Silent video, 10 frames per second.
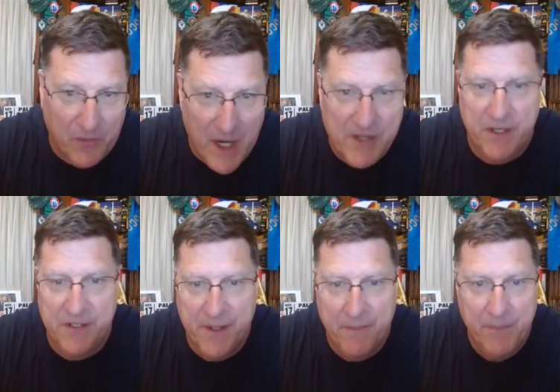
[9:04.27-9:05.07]
I think the
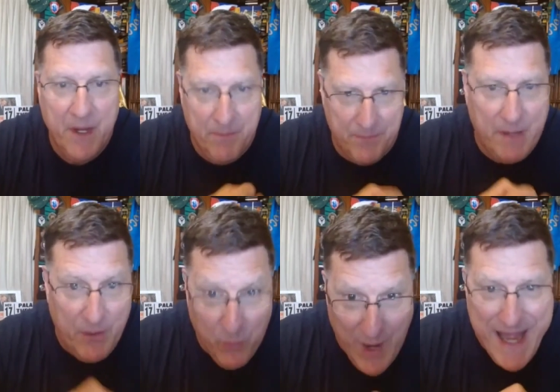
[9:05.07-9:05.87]
Russians
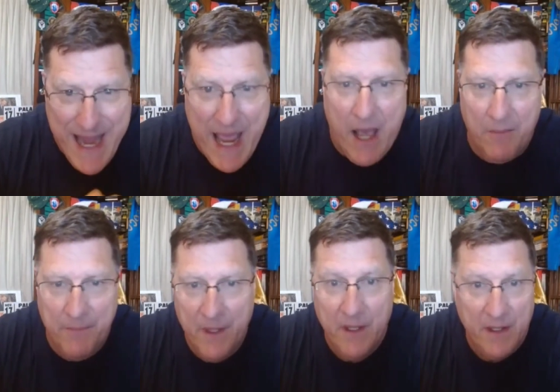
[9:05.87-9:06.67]
probably right
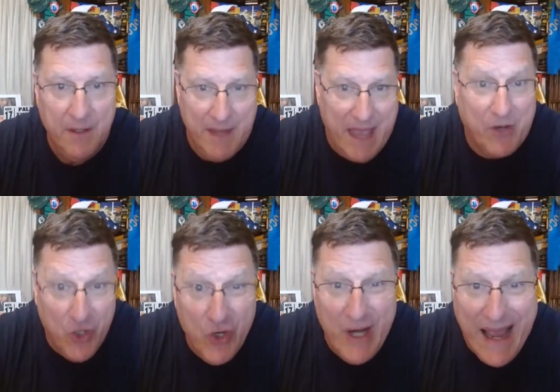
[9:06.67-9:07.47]
now
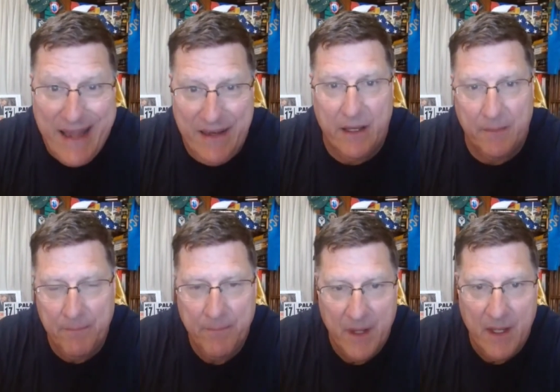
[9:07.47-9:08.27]
have a good
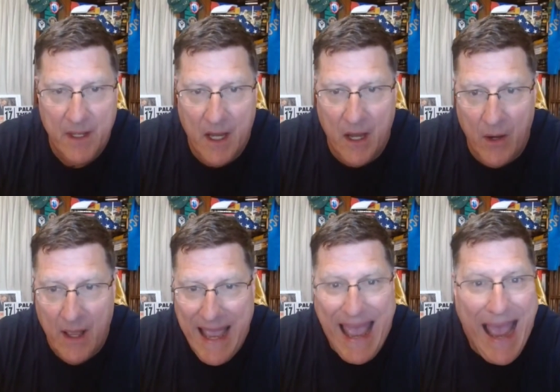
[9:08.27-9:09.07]
idea
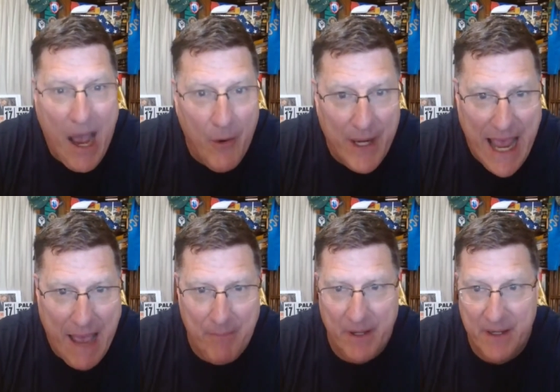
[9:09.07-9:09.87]
of how
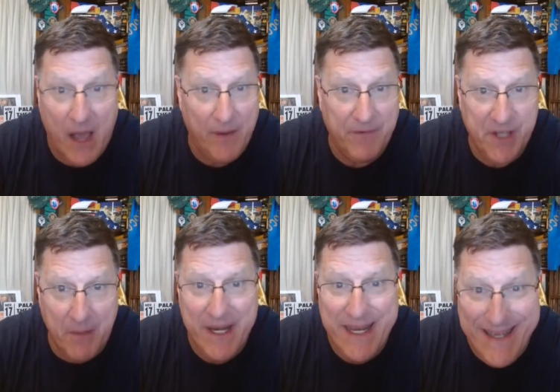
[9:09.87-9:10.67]
it happened. Now,
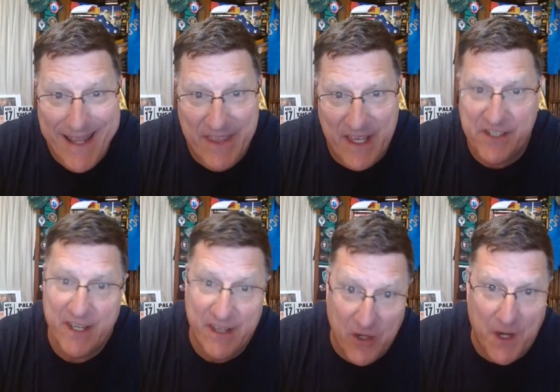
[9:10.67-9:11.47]
if somebody did
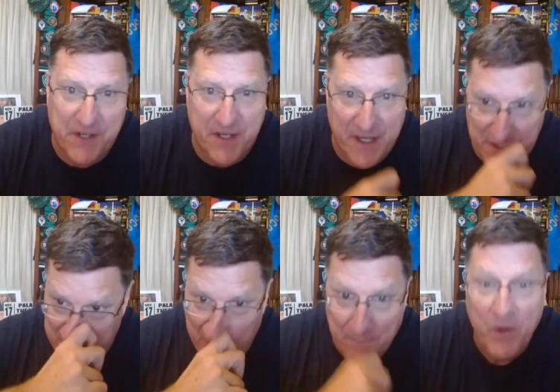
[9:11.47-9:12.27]
this, then the question
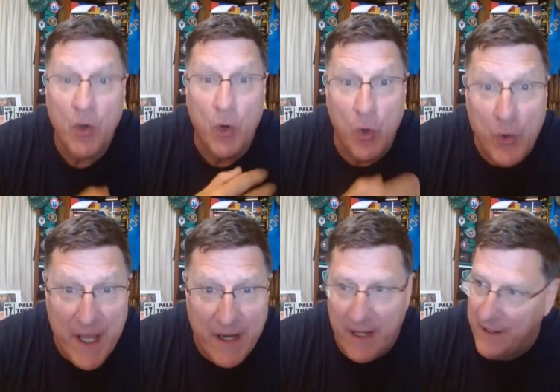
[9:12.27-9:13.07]
is,
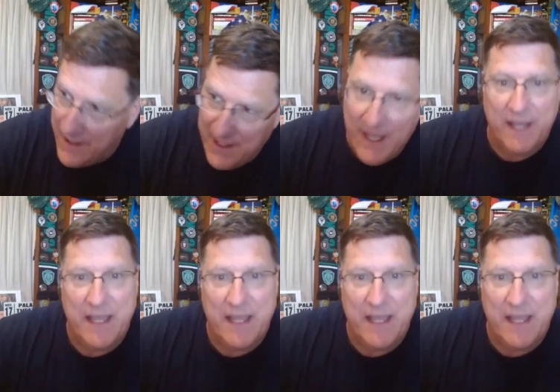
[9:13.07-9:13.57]
who did it?